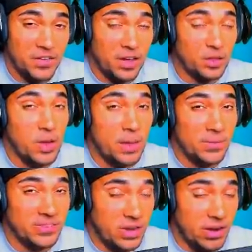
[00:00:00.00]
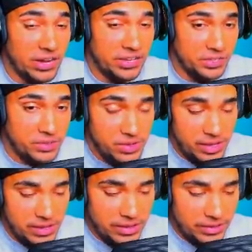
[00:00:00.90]
other weapons targeting you.
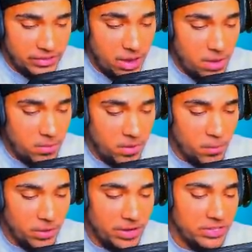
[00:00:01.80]
So, we're going to